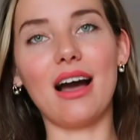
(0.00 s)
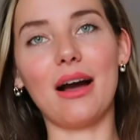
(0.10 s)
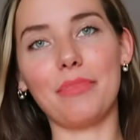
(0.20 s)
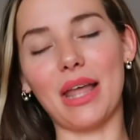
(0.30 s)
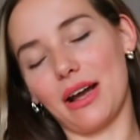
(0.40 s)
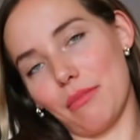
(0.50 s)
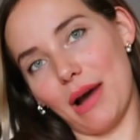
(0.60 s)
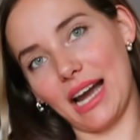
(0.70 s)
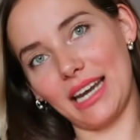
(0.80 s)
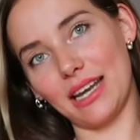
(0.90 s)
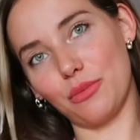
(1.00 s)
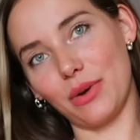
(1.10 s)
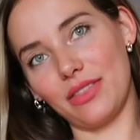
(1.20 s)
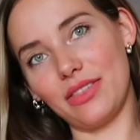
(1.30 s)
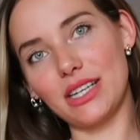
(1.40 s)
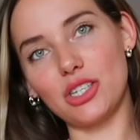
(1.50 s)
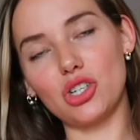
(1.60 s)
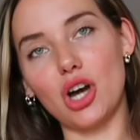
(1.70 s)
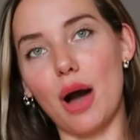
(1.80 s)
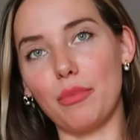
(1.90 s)
Um, I combined it with this
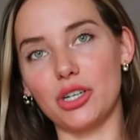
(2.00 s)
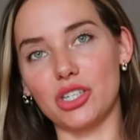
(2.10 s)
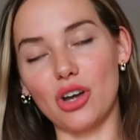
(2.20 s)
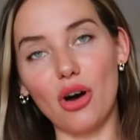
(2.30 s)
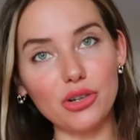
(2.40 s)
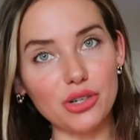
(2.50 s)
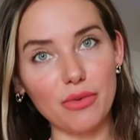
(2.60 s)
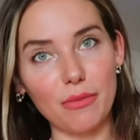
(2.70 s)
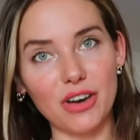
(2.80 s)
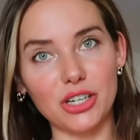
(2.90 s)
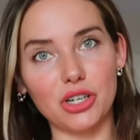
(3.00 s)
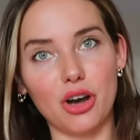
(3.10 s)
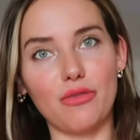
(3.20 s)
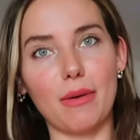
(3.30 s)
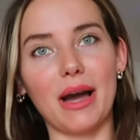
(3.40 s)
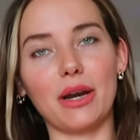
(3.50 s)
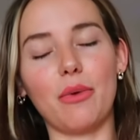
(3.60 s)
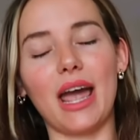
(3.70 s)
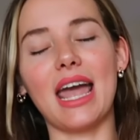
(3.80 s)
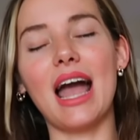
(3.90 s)
top, which is also from Fashion Nova, by the
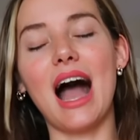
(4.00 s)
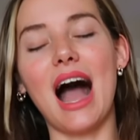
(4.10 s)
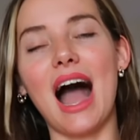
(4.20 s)
way.